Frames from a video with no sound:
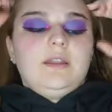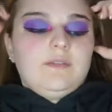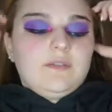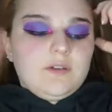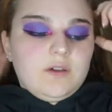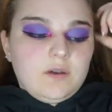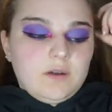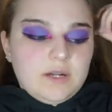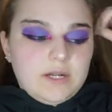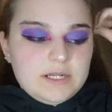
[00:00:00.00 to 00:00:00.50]
And
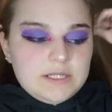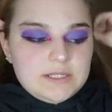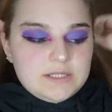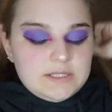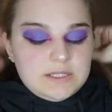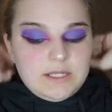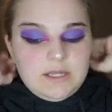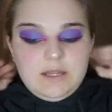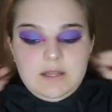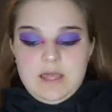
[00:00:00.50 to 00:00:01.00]
of
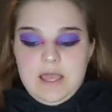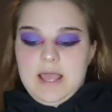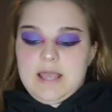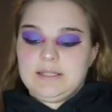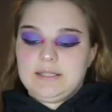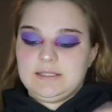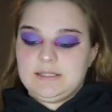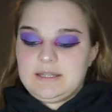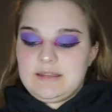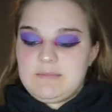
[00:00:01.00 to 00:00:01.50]
course,
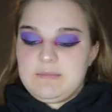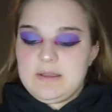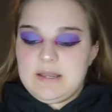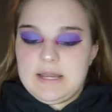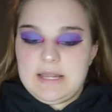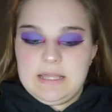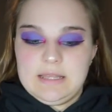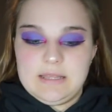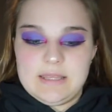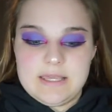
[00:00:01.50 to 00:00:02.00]
last but
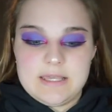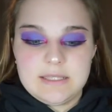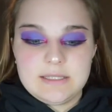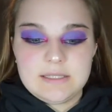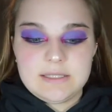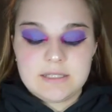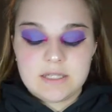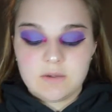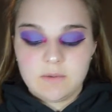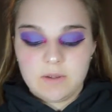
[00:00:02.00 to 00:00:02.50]
not
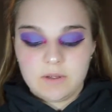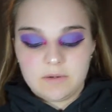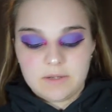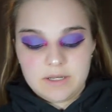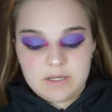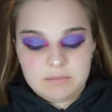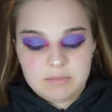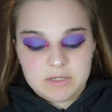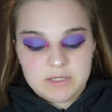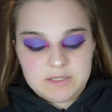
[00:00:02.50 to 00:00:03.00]
least, we're
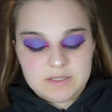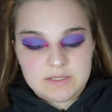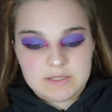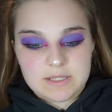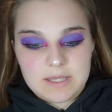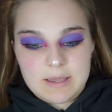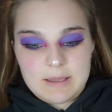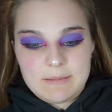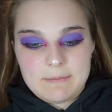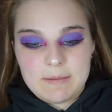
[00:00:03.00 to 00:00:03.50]
going to put
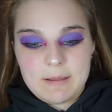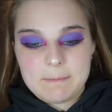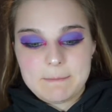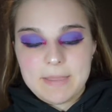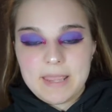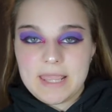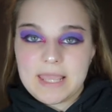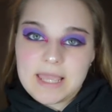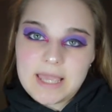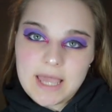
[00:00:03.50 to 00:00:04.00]
some
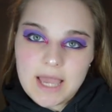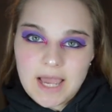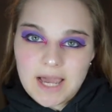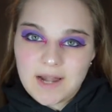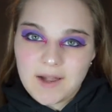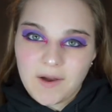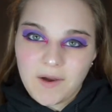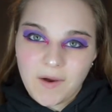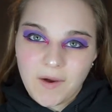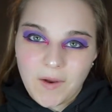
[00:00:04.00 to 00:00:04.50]
pink
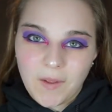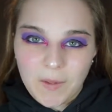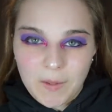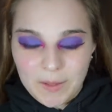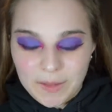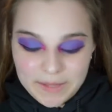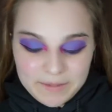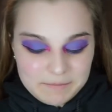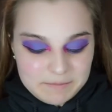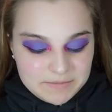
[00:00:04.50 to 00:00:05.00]
on our
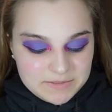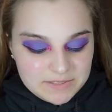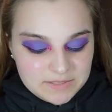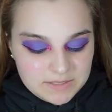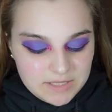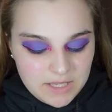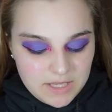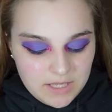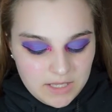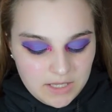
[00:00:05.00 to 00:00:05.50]

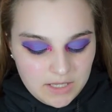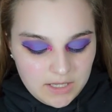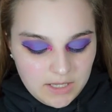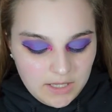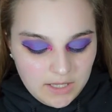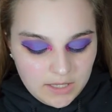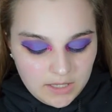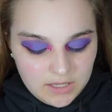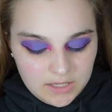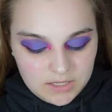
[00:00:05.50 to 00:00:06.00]
lips,
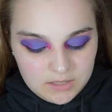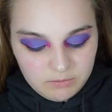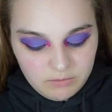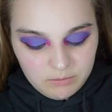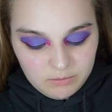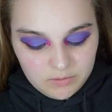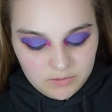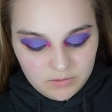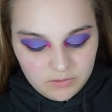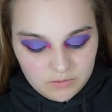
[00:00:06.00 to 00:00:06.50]
and
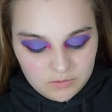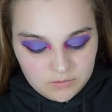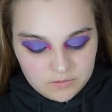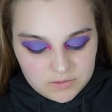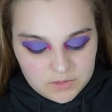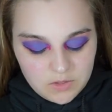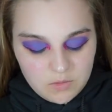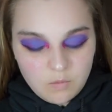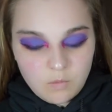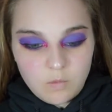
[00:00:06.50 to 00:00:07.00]
we will
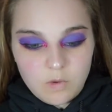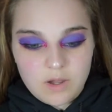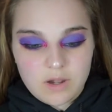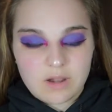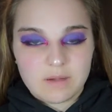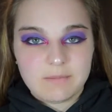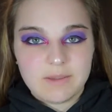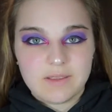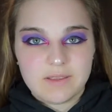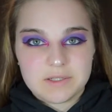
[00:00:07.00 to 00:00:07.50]
use
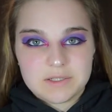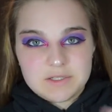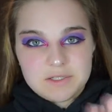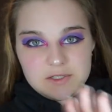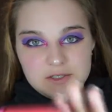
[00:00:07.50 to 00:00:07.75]
Watermelon